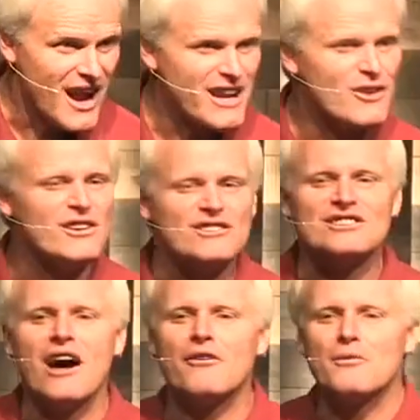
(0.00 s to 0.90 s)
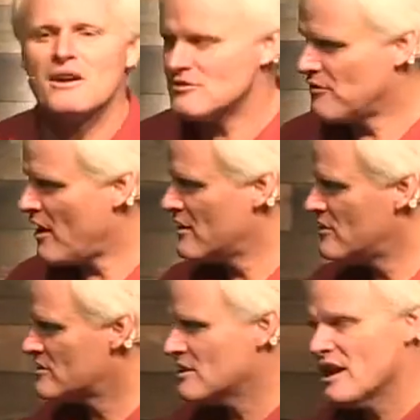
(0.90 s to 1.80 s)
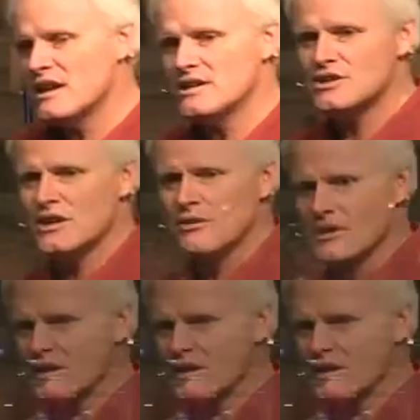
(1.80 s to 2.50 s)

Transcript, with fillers: I get on a Southwest flight and there's a lady sitting